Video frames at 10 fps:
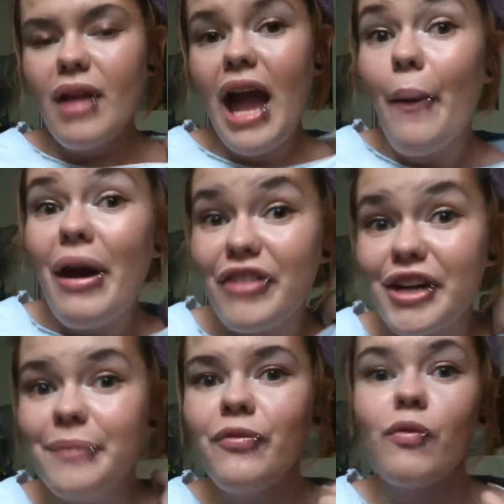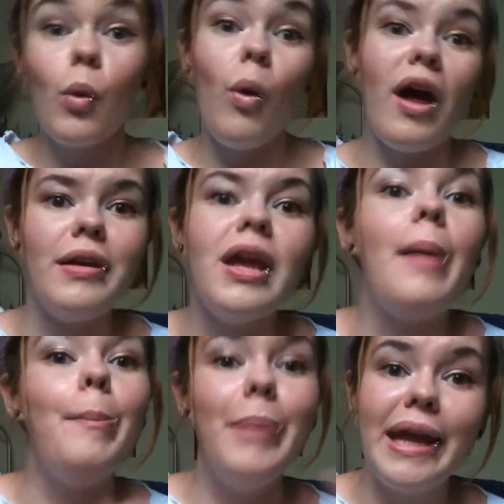However, for one,
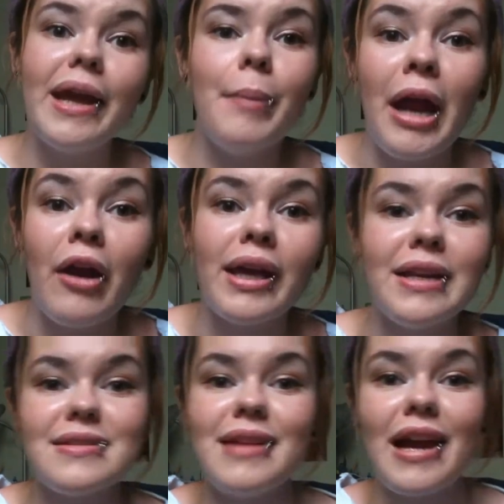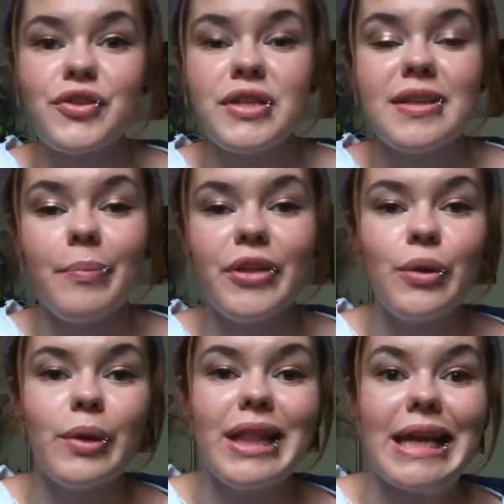being American isn't actually something you can,